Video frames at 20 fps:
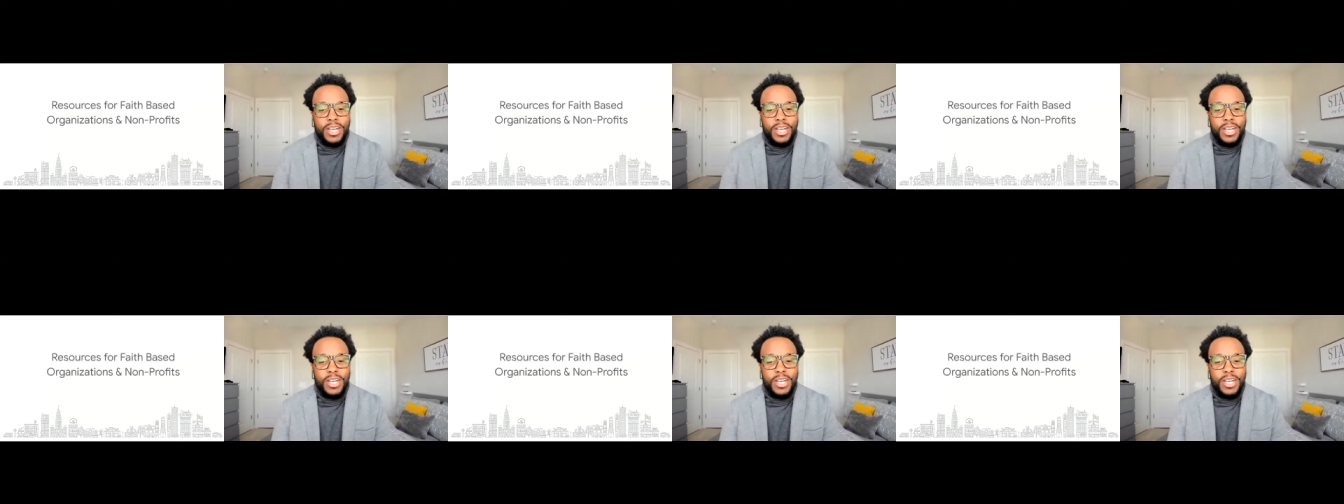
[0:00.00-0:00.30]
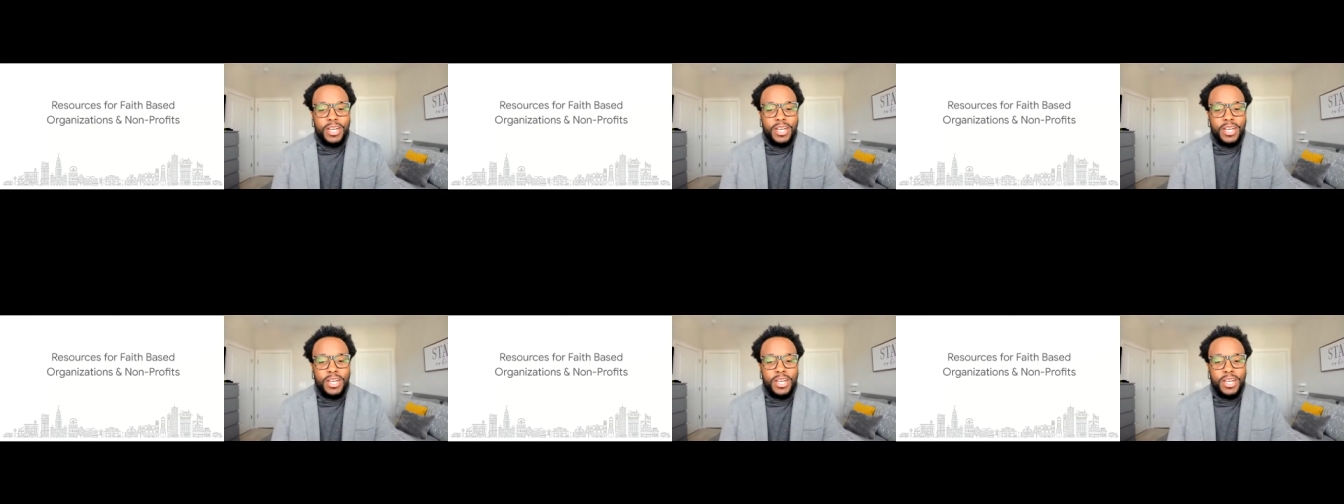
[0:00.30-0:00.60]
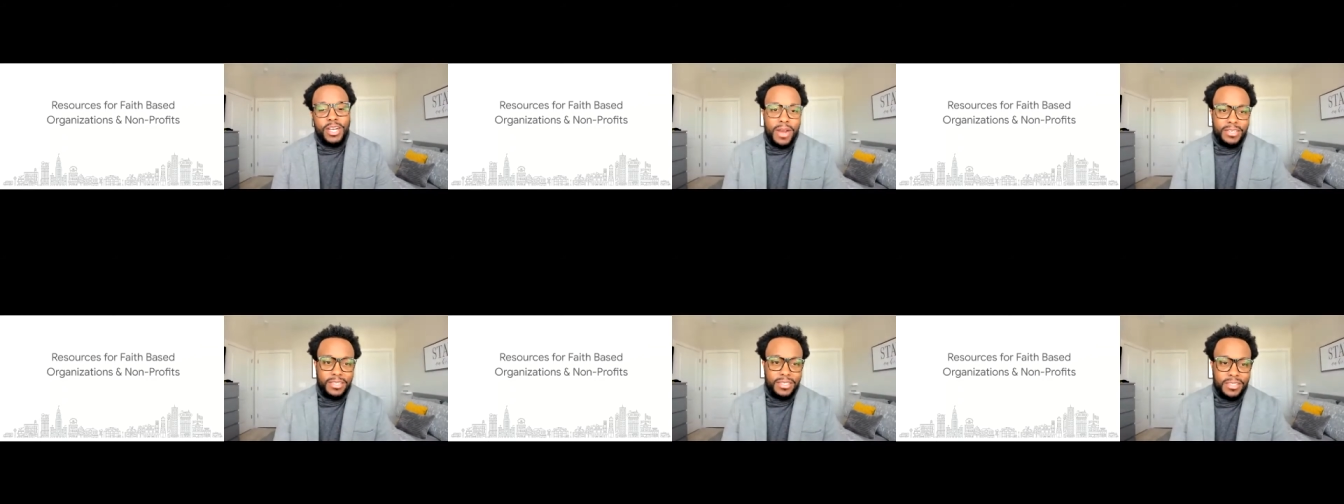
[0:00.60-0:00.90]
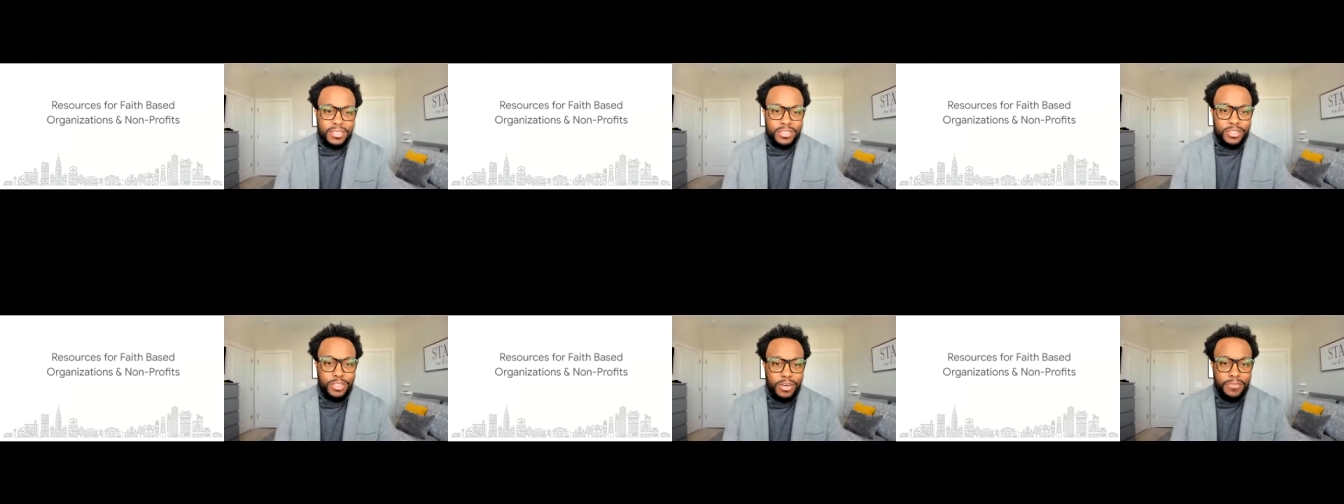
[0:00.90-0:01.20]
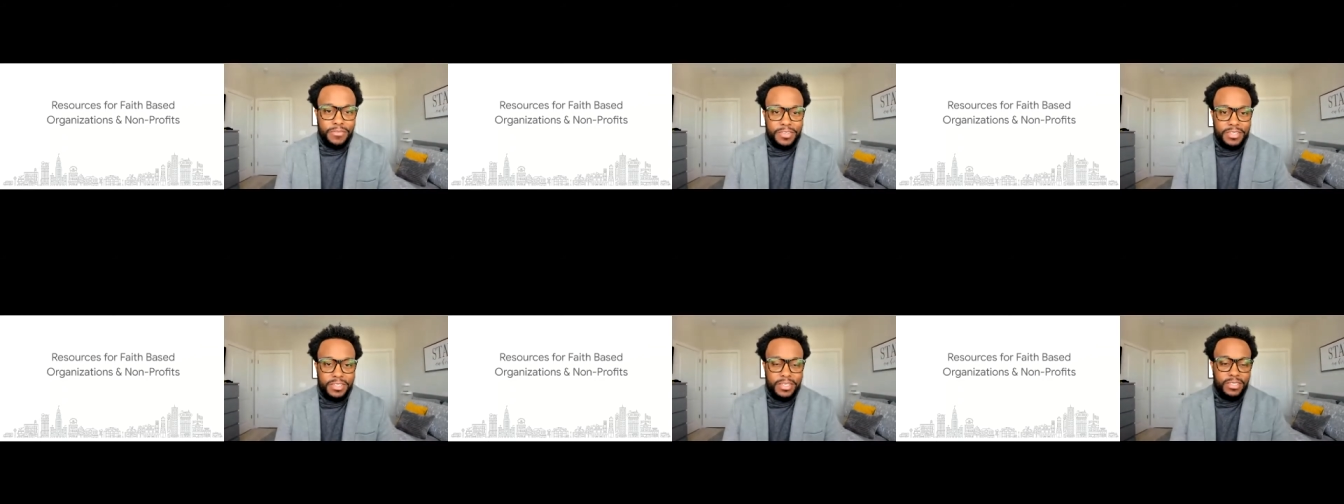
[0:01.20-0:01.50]
some of our products and
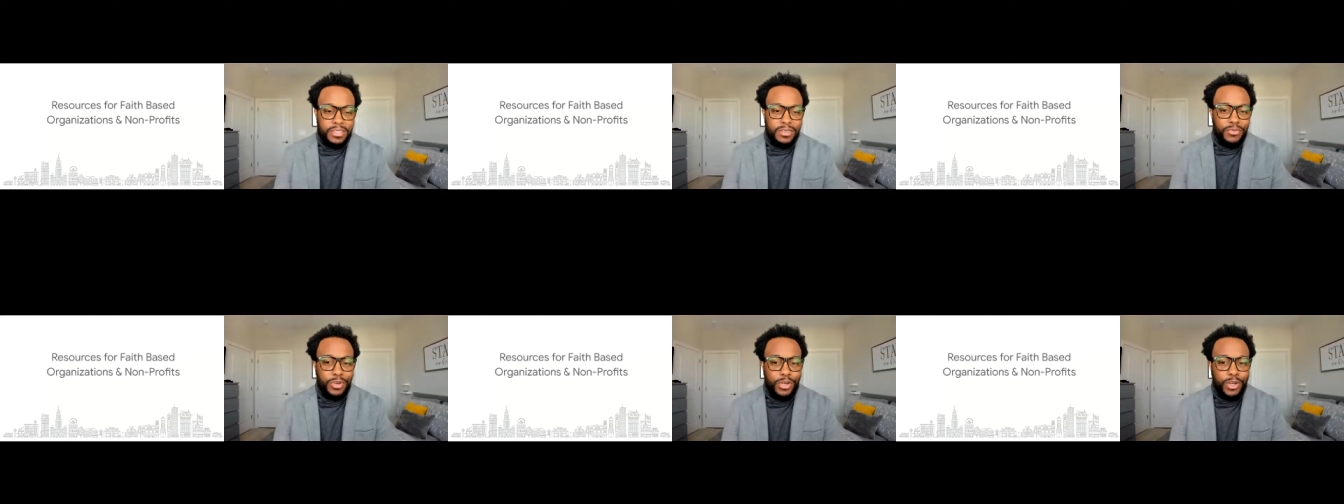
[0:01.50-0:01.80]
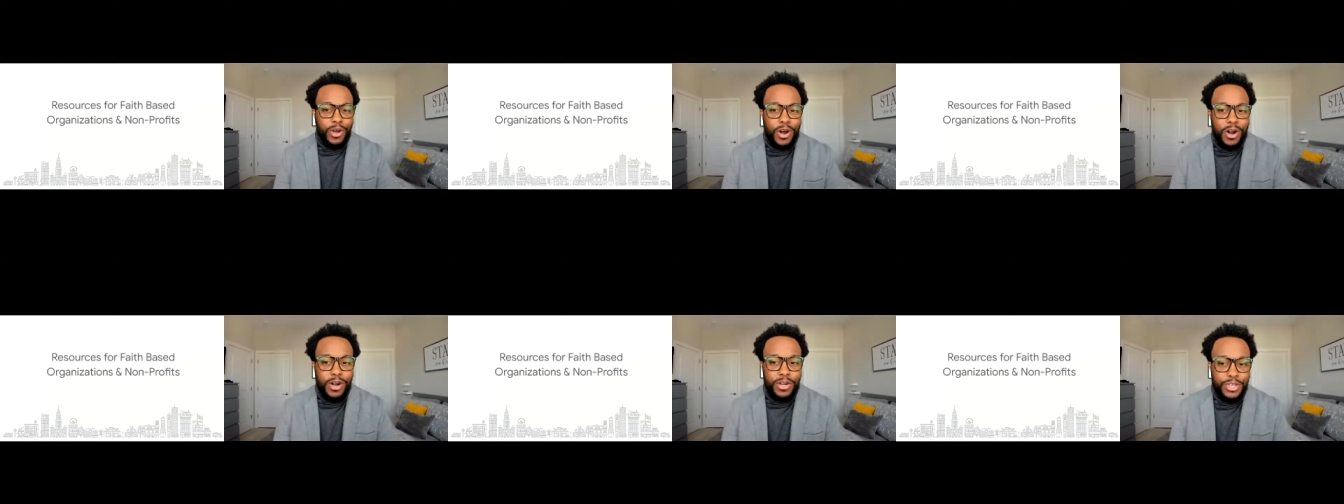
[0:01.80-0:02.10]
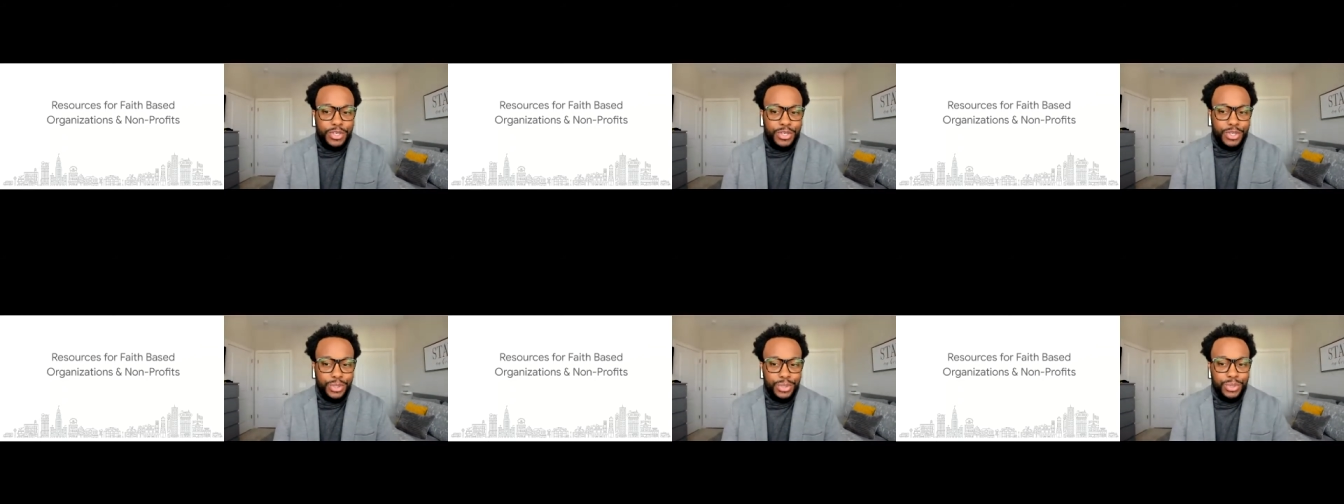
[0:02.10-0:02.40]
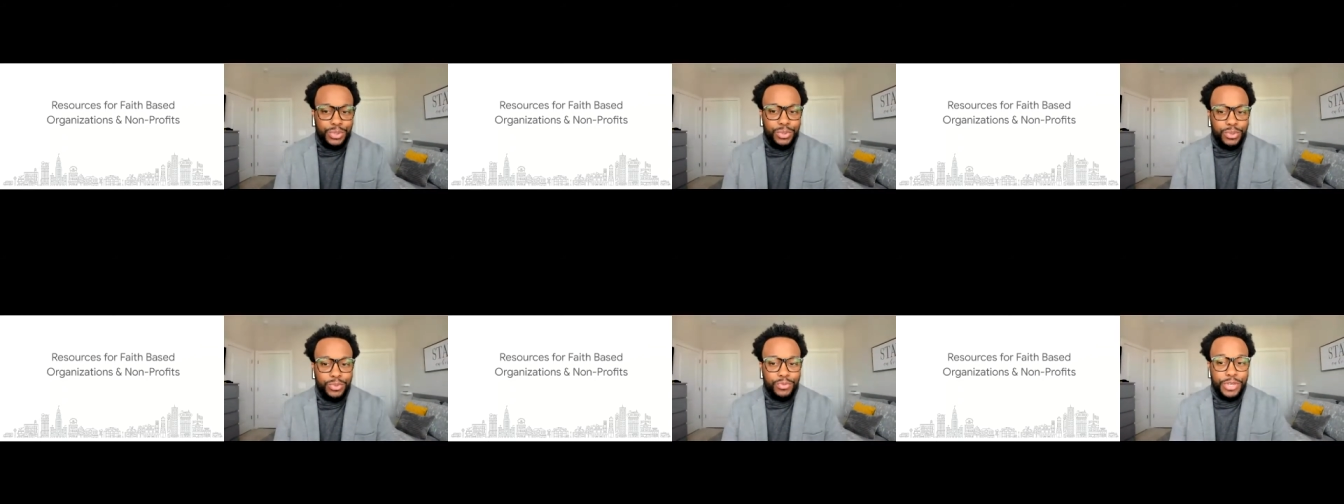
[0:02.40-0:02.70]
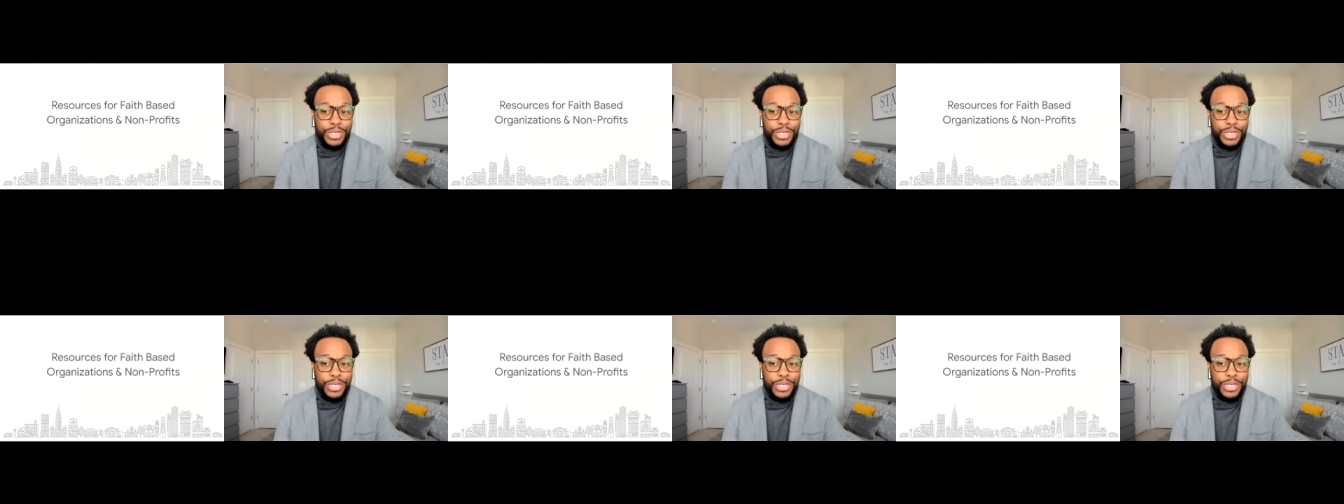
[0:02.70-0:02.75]
services in regards to